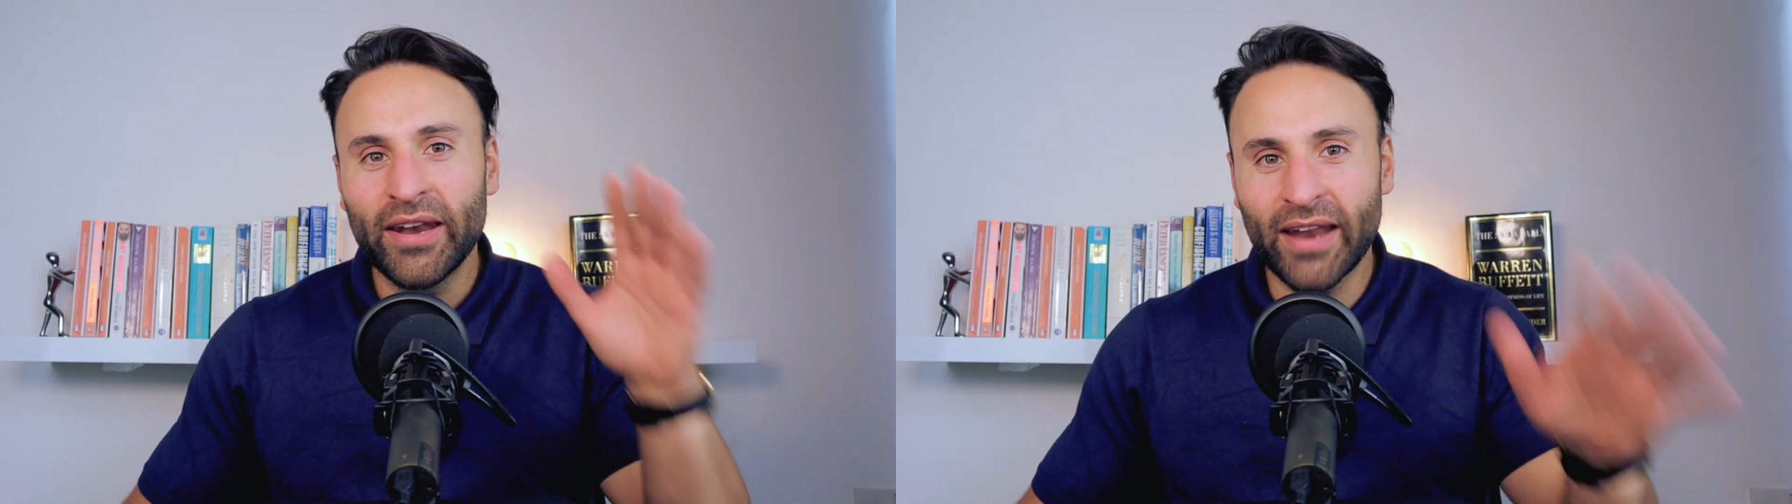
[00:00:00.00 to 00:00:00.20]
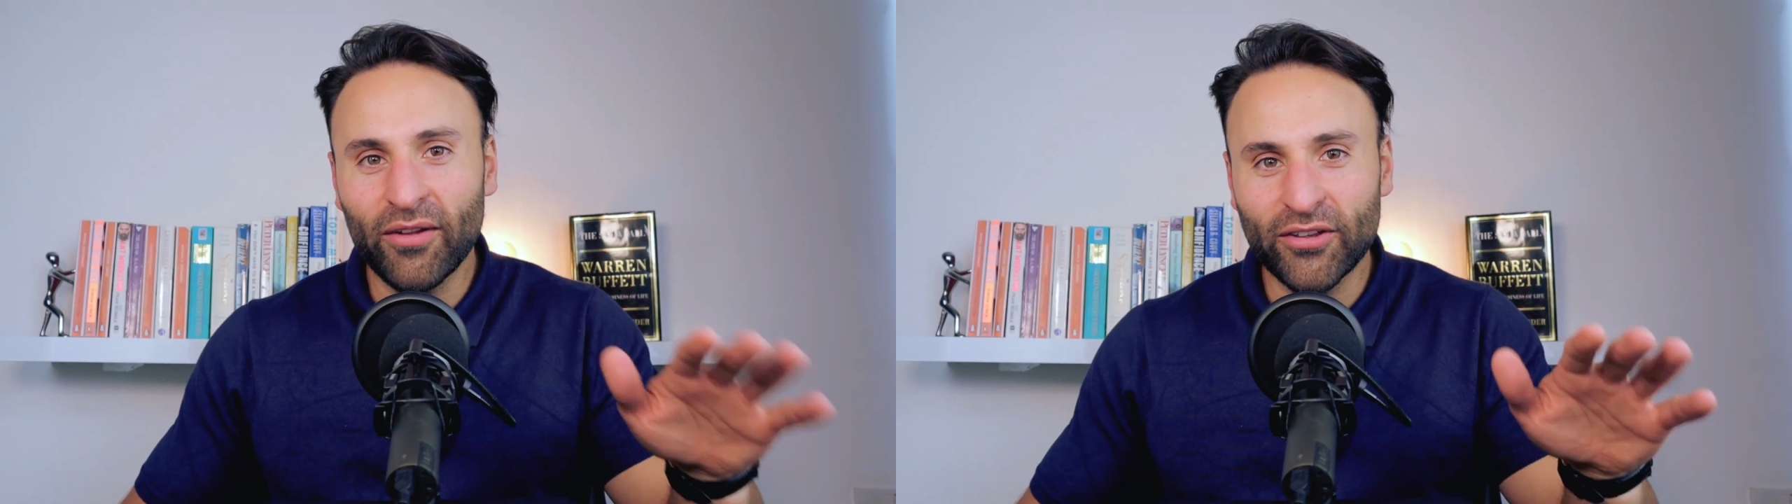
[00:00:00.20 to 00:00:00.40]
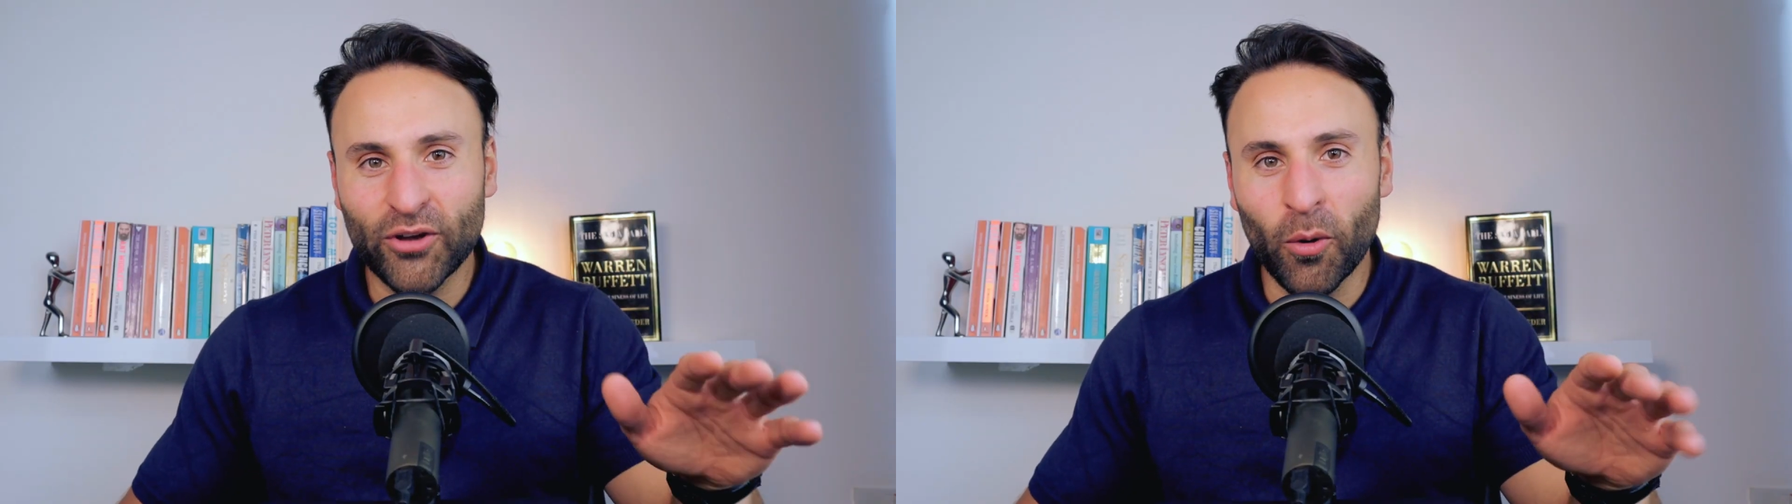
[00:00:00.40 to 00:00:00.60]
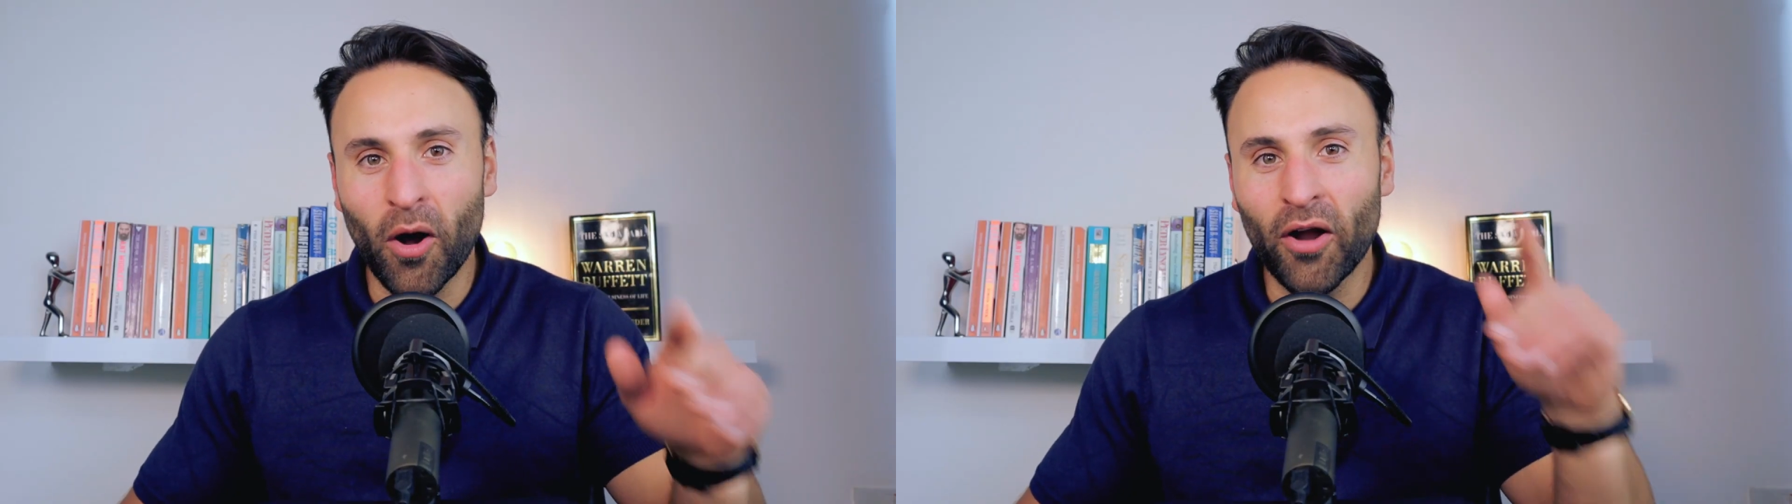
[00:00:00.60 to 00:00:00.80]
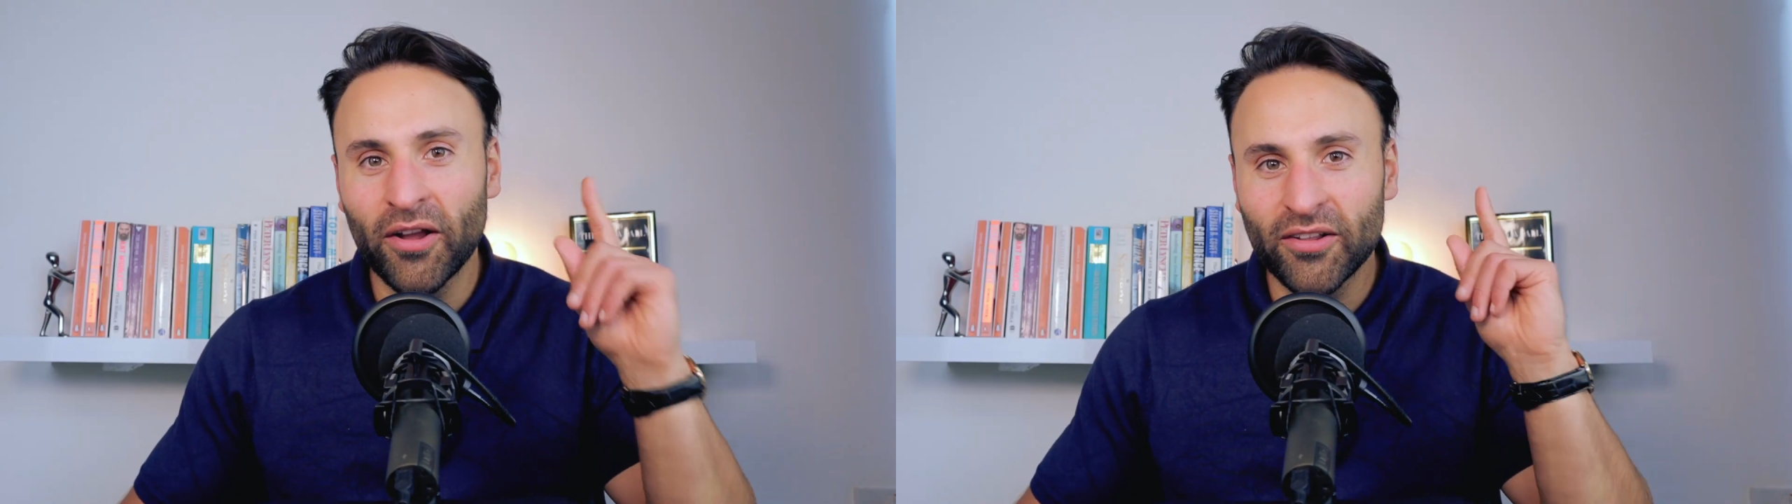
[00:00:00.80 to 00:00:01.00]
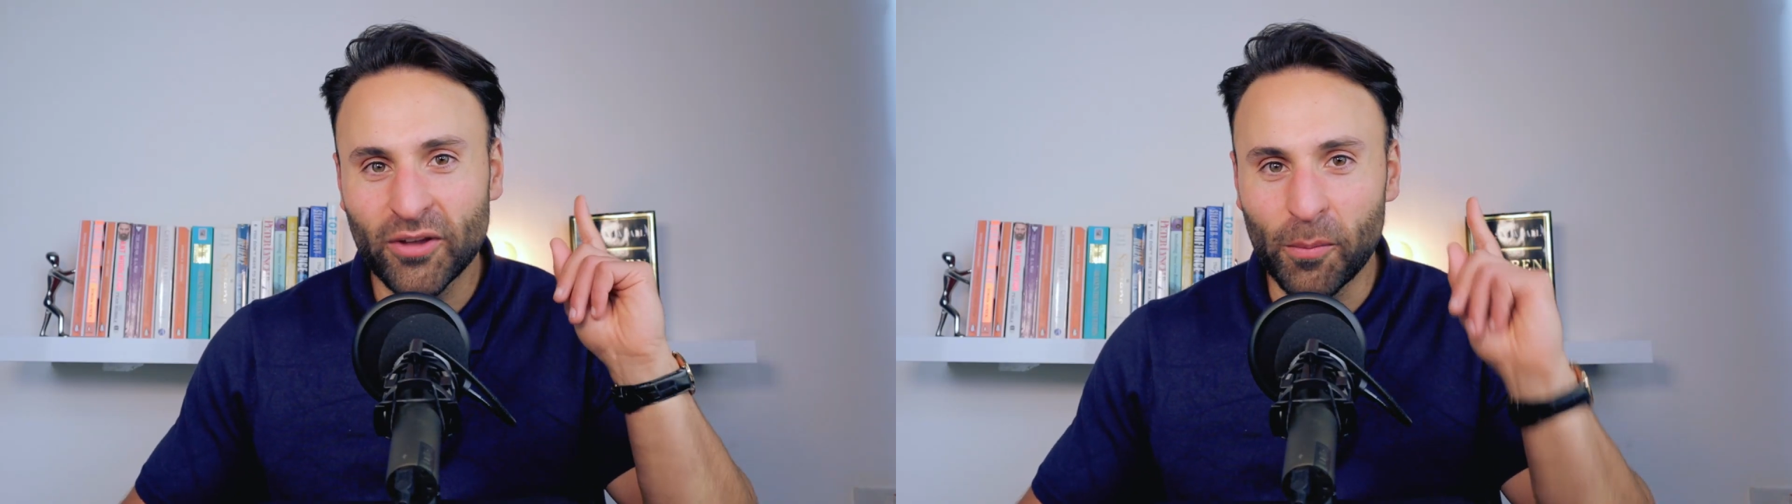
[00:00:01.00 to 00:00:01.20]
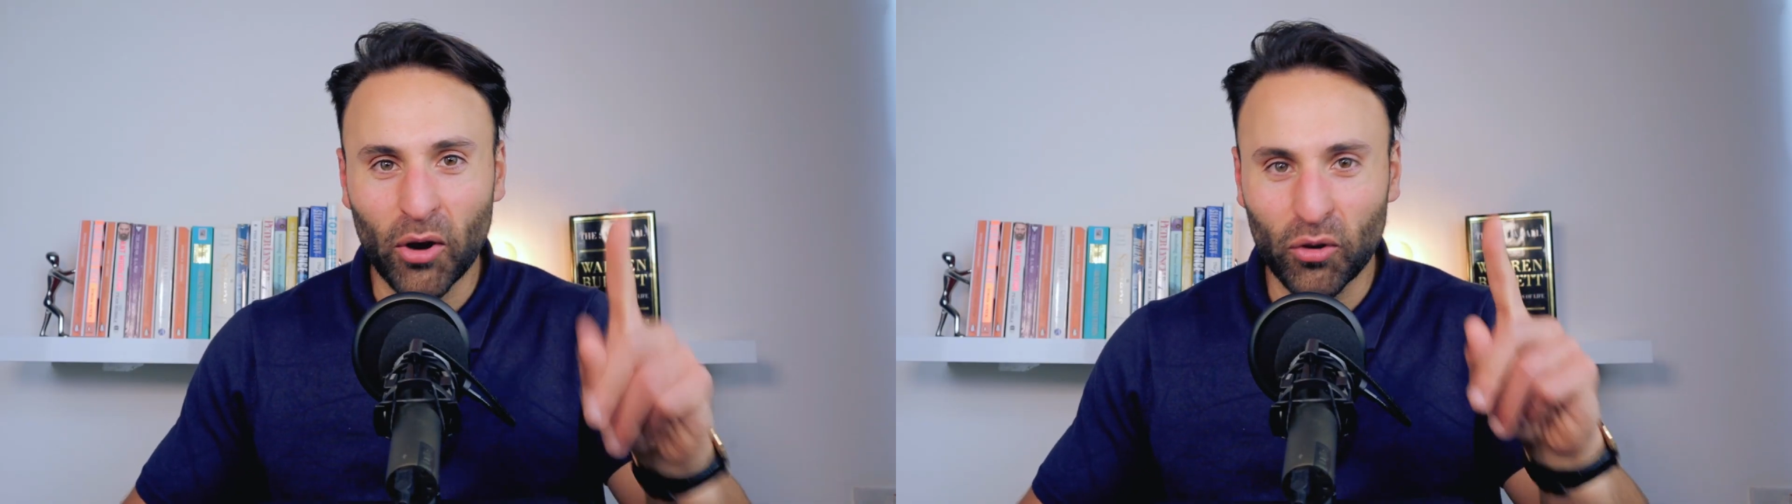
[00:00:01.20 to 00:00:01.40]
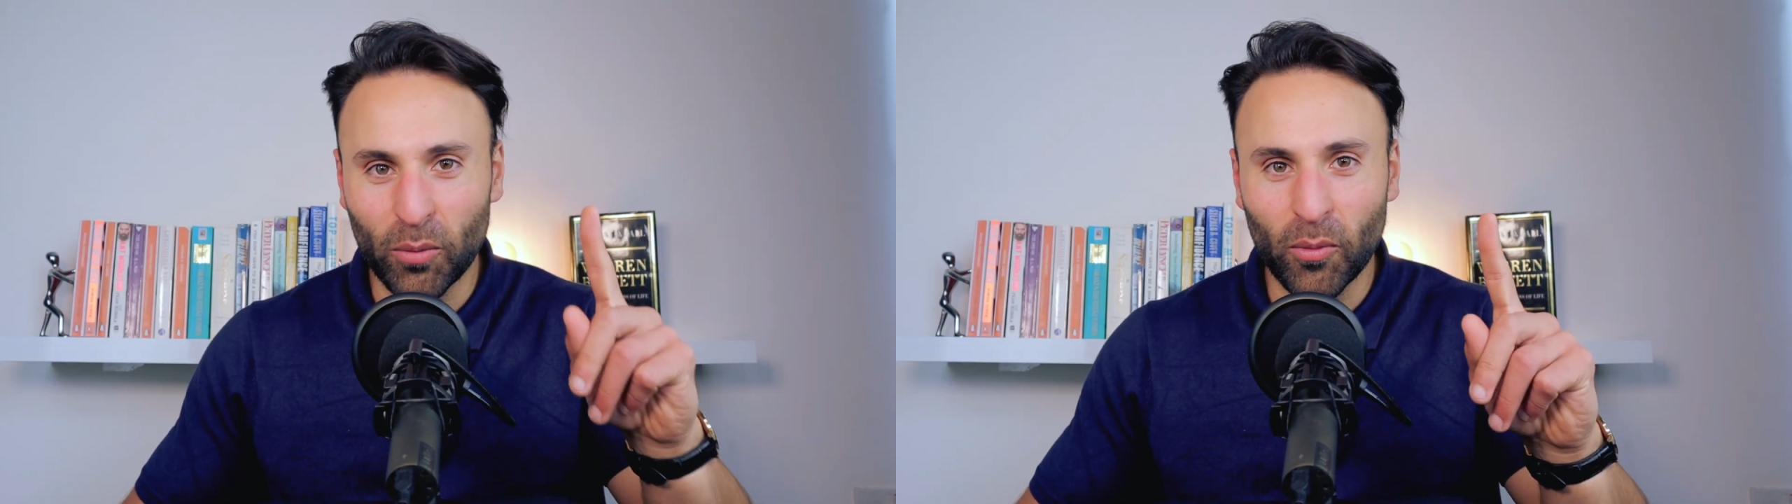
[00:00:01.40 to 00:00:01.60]
Now let's go on to
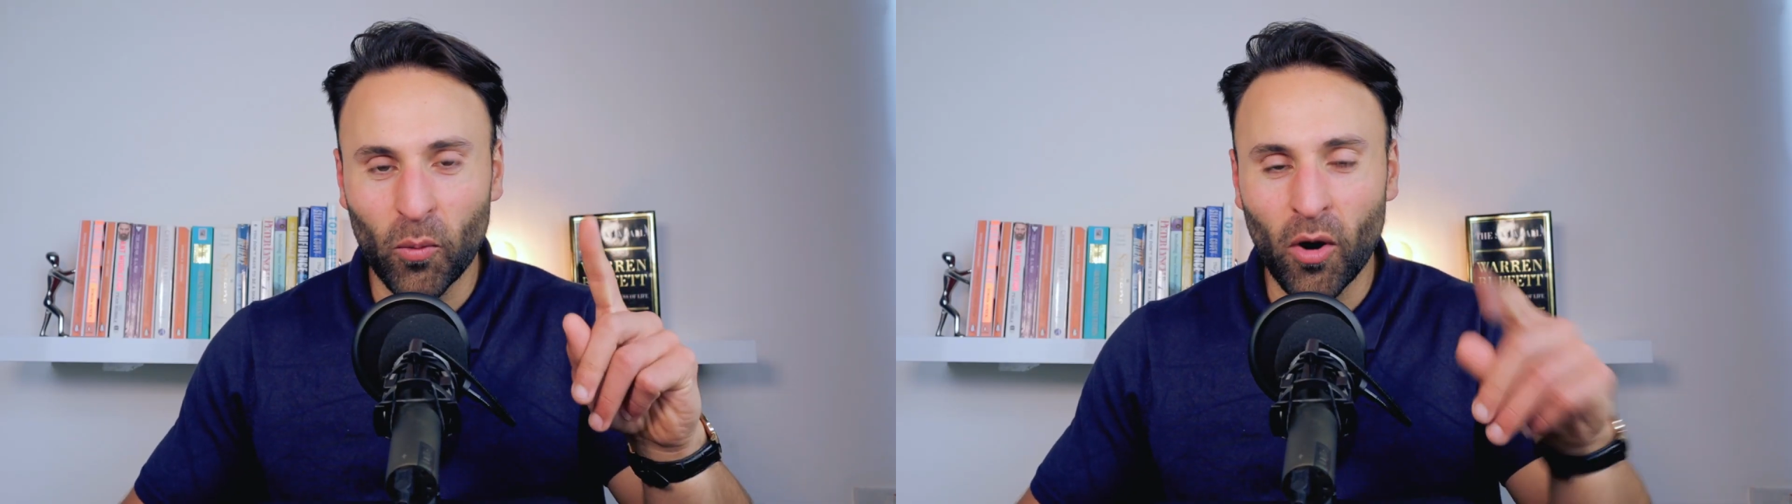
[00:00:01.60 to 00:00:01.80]
model number